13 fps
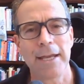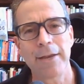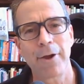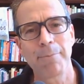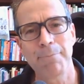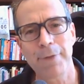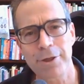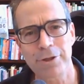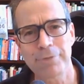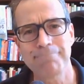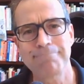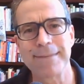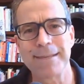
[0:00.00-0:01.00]
Now, I
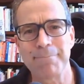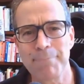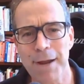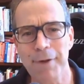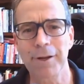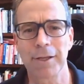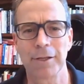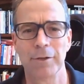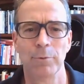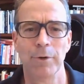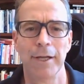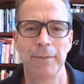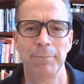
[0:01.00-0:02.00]
mentioned the American
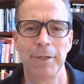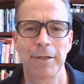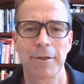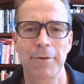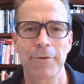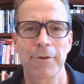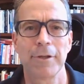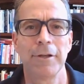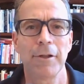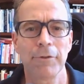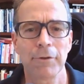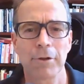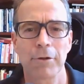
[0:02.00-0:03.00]
way because in
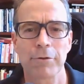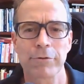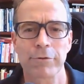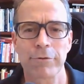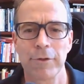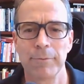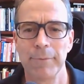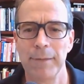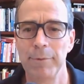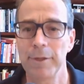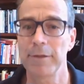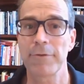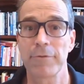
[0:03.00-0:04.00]
other cultures it may
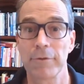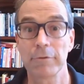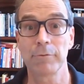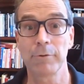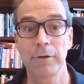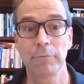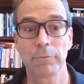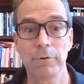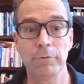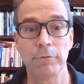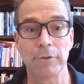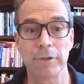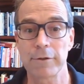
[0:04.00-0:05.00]
be considered quite
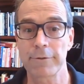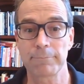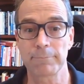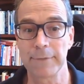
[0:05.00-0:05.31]
rude to just